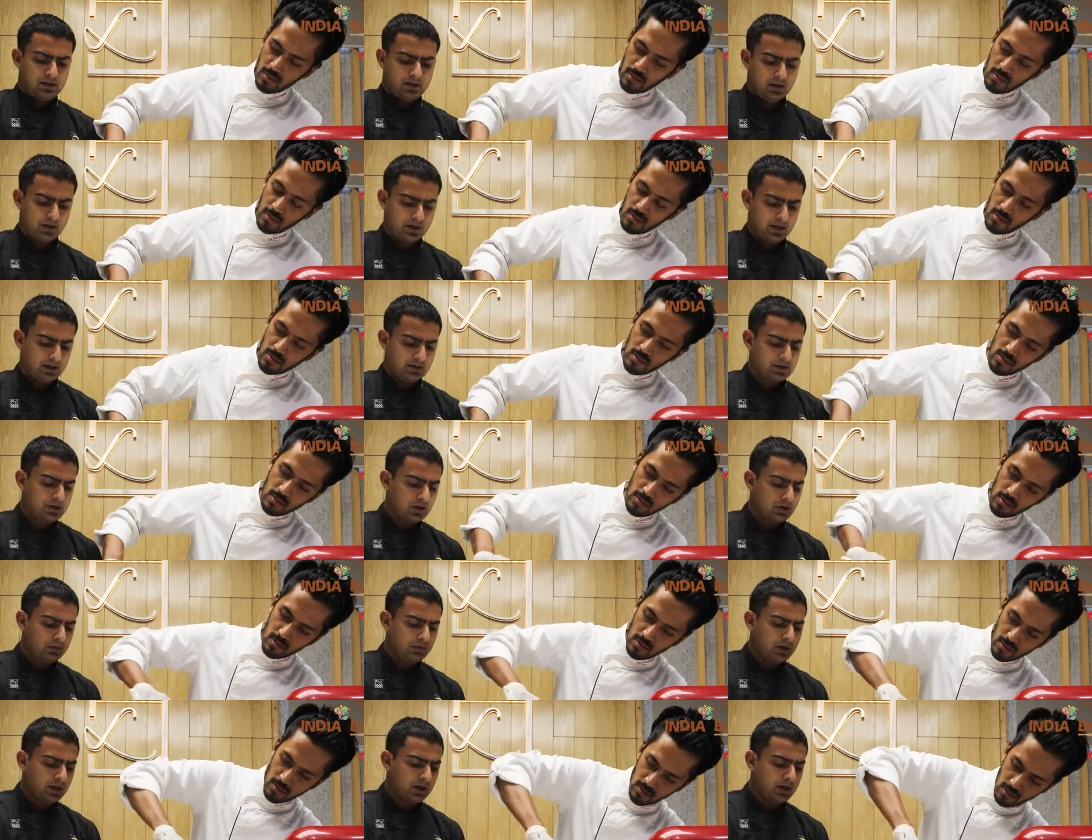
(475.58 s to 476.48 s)
Speaker 1: Okay,
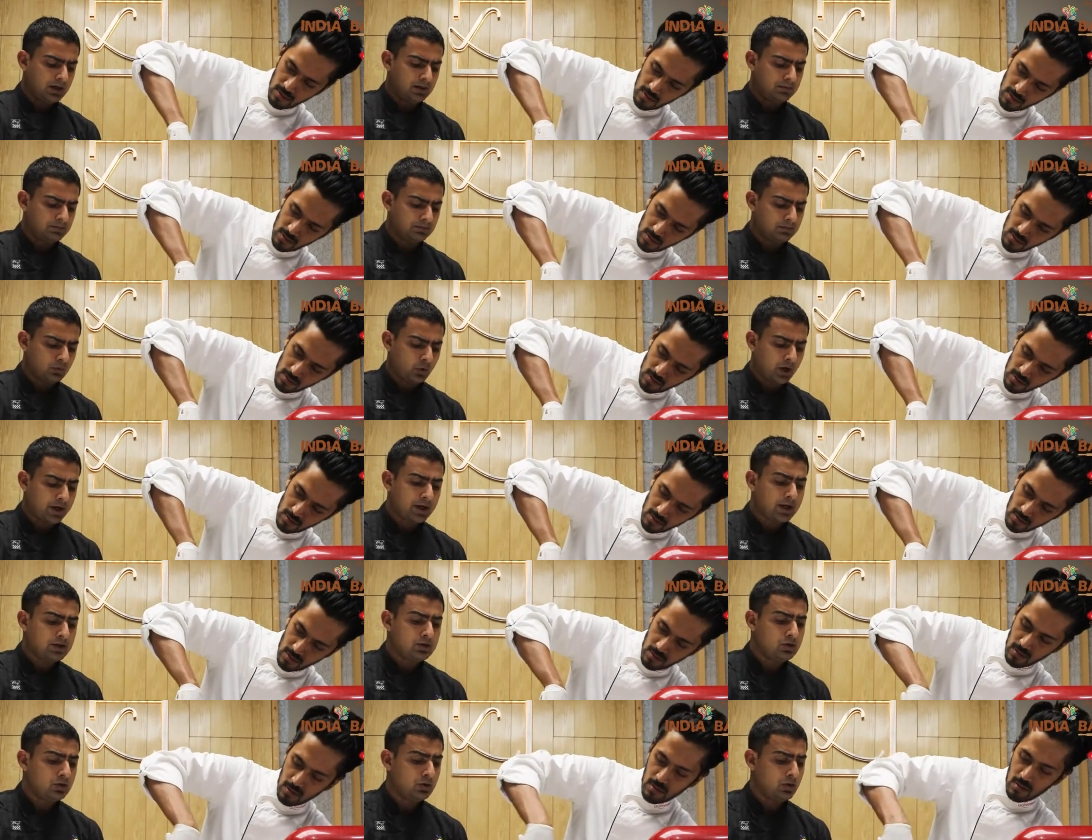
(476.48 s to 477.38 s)
so um, what
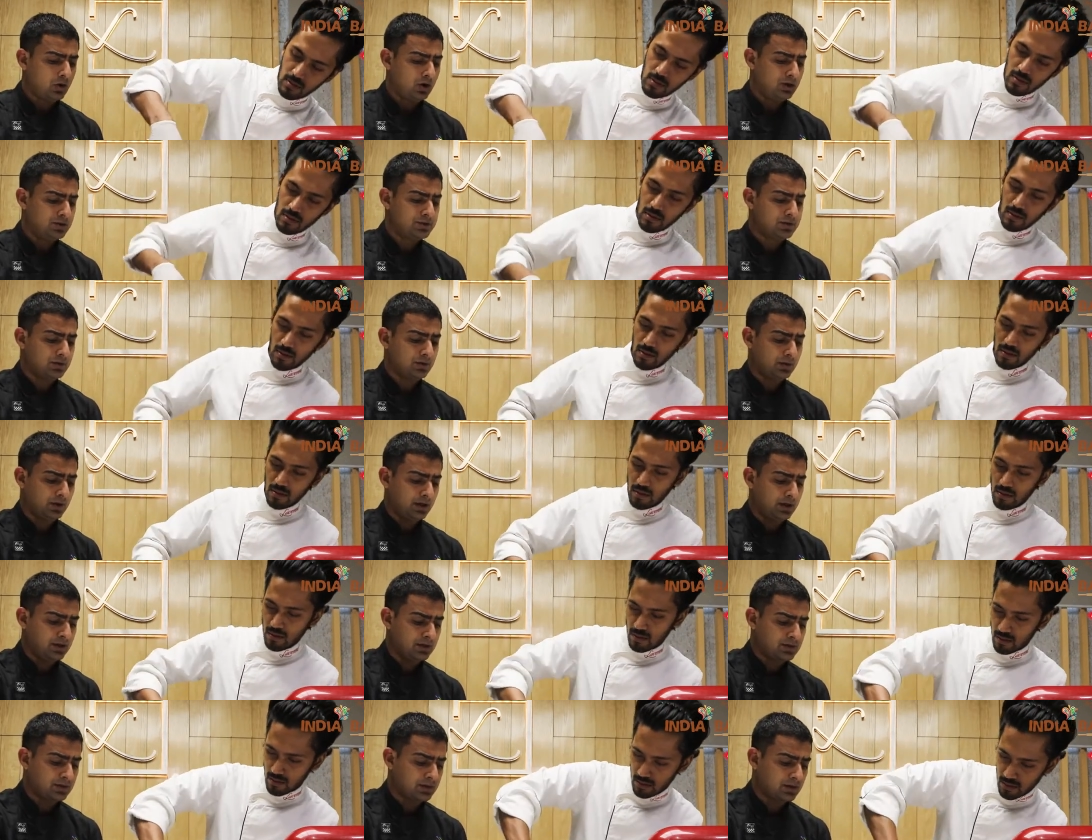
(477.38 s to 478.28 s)
I do also
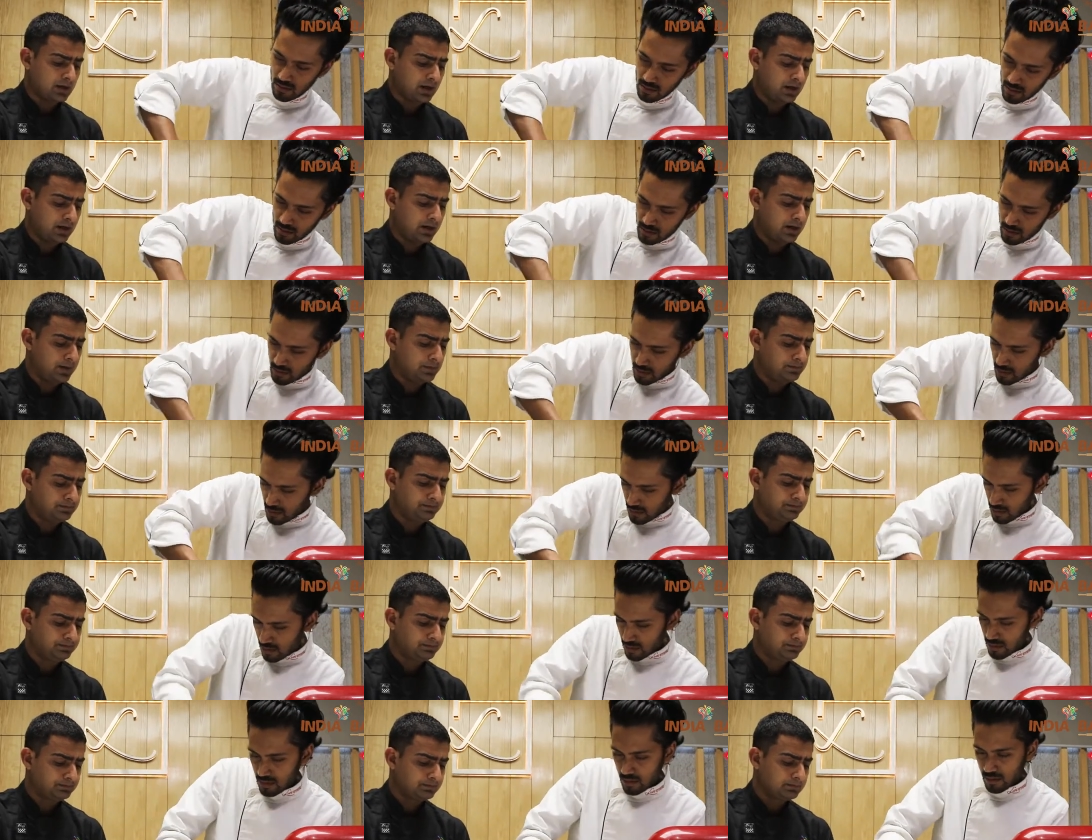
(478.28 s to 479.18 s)
is um,
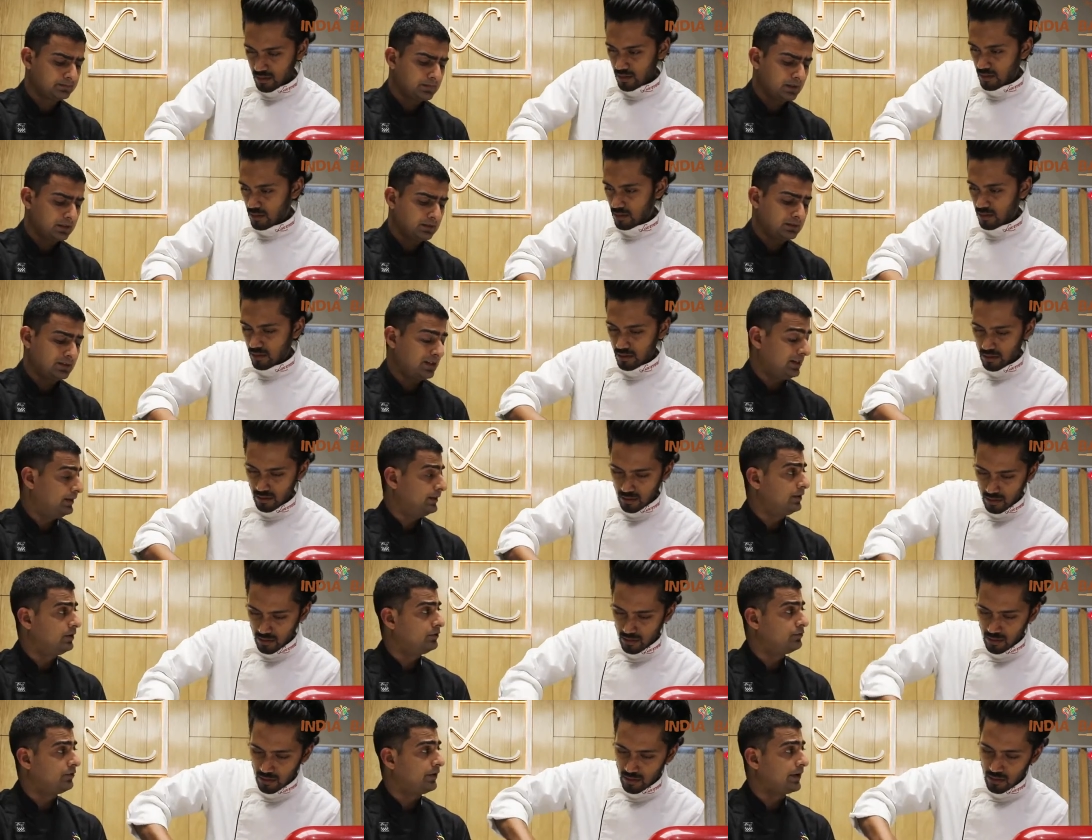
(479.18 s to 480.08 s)
is a
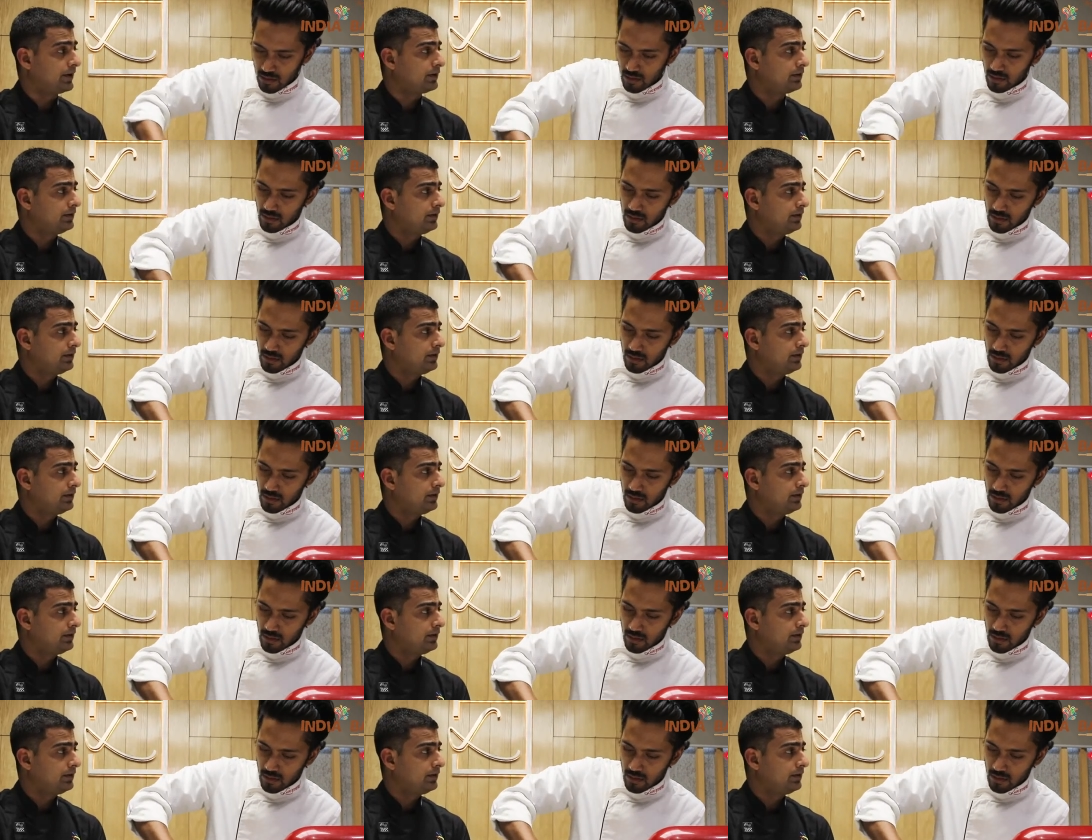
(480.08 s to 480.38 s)
little trick.